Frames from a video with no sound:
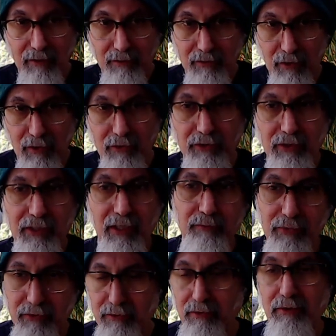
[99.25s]
Well, you can't
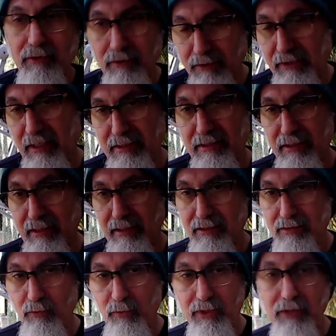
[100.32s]
put it. Yes, it is
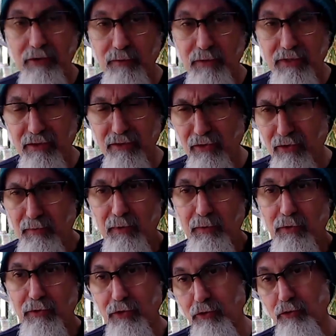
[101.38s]
100%. There are
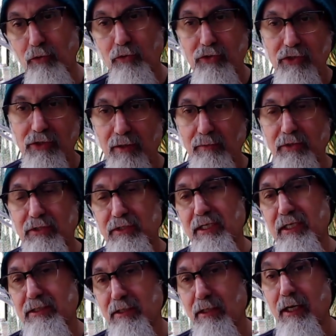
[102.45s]
people that know it's not because
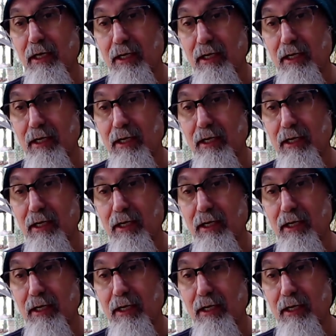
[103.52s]
that's it.